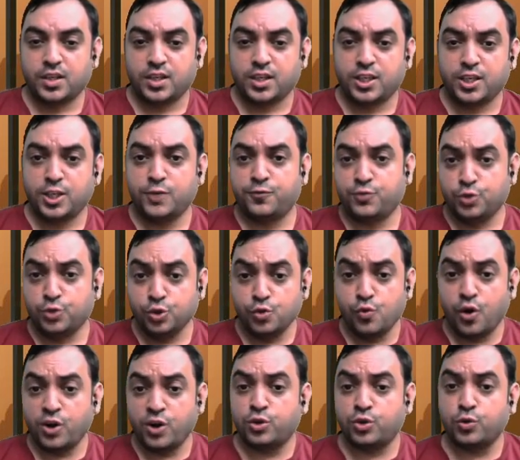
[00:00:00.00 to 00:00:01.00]
If you
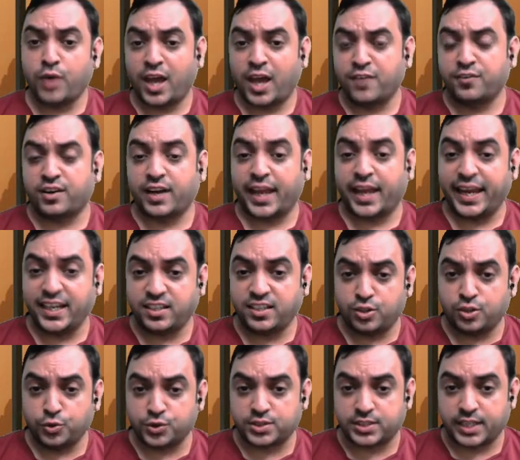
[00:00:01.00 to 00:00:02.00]
want to have right
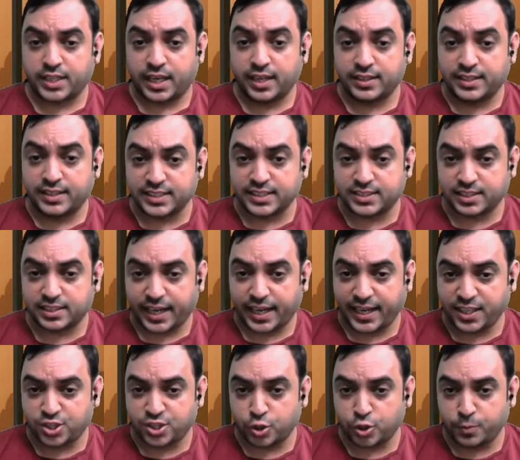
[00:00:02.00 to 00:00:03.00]
to sell, this right
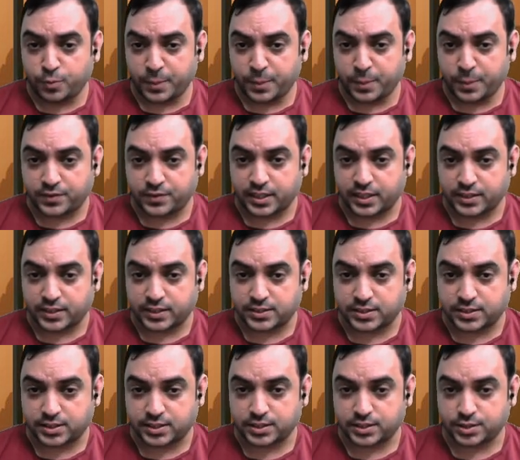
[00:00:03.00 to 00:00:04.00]
should be
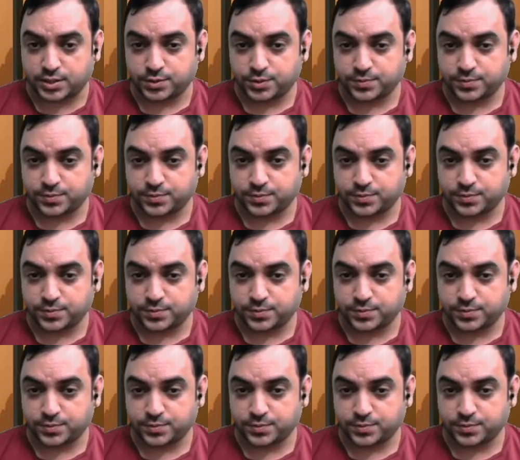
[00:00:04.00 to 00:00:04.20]
purchased.